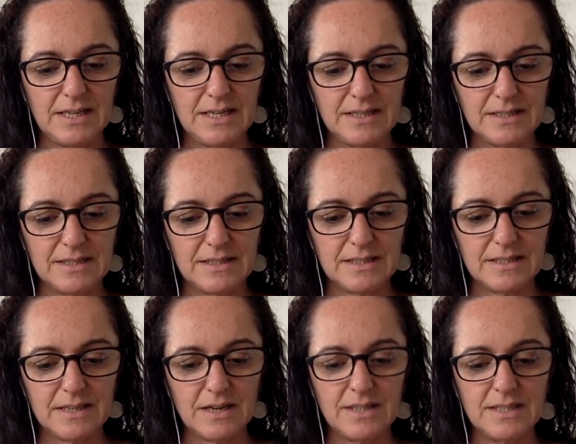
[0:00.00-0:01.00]

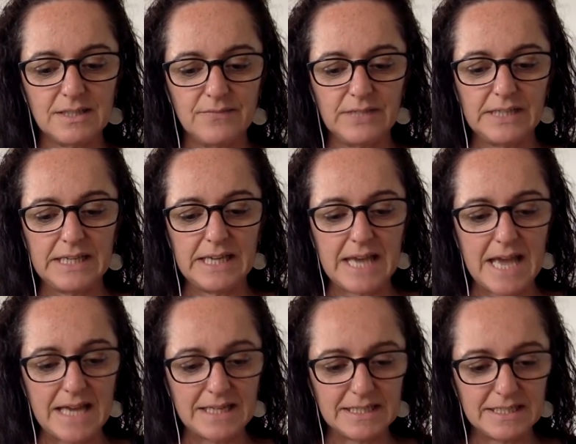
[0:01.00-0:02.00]
incisively
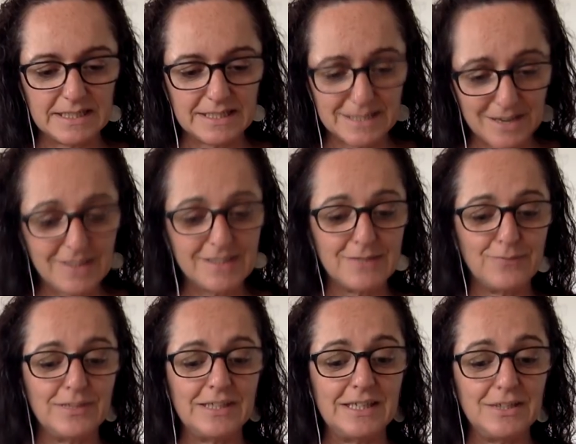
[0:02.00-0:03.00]
and
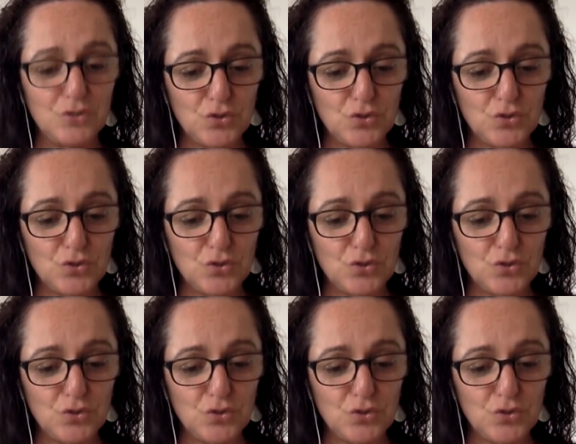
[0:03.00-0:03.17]
decisively